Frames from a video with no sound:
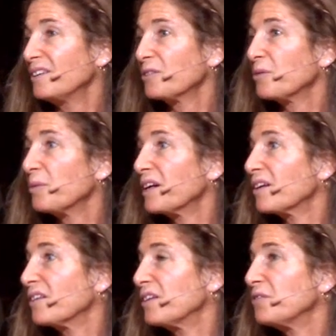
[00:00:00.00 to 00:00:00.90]
you're
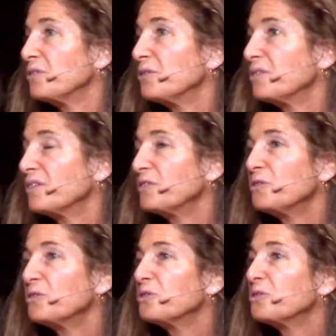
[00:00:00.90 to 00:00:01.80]
aware that if you
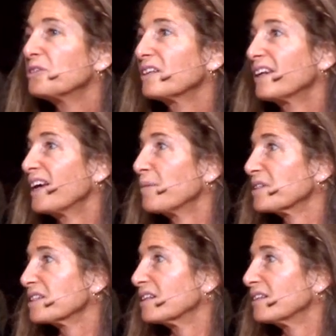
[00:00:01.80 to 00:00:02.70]
Google on
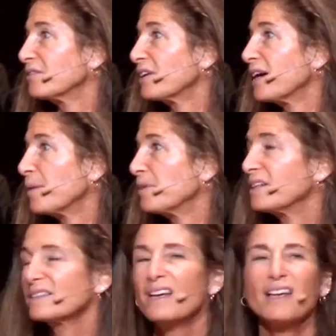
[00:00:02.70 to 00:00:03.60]
Amazon for
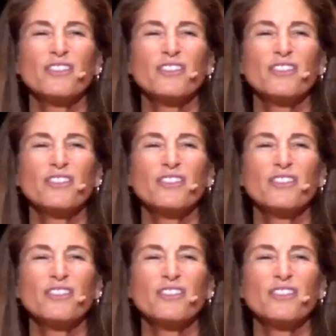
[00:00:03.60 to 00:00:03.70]
happiness,